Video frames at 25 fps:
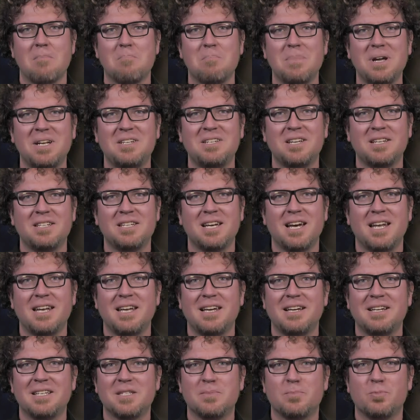
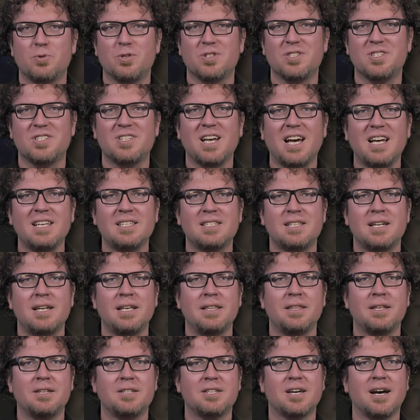Metadata is
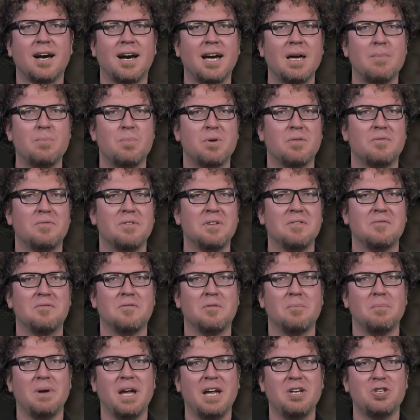precisely the type of
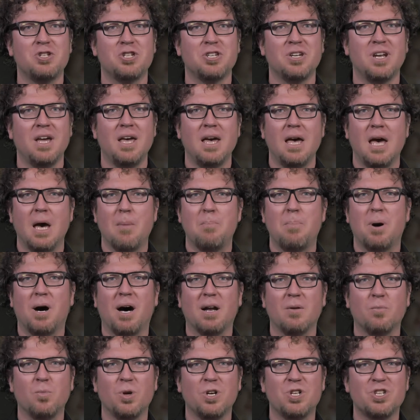information
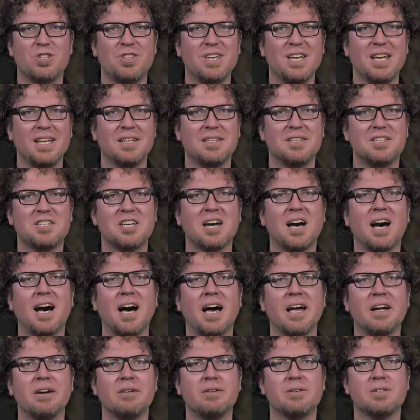upon which the
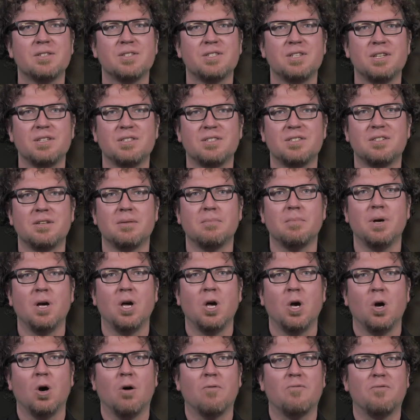entire system
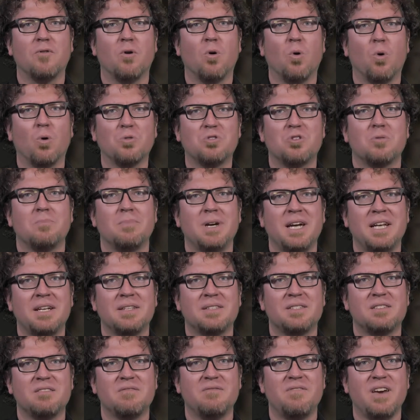of
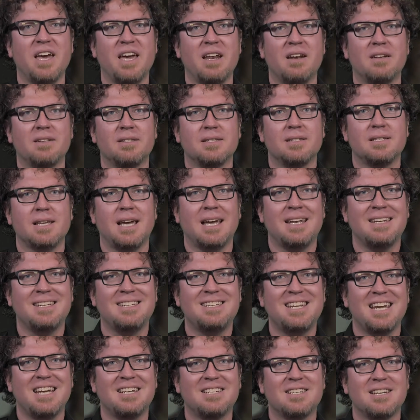automated surveillance
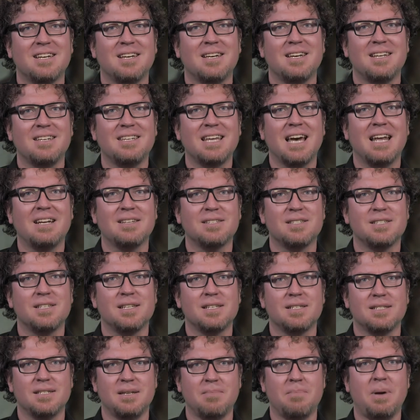and data
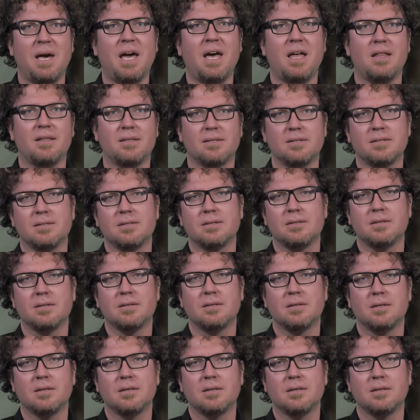analysis depends.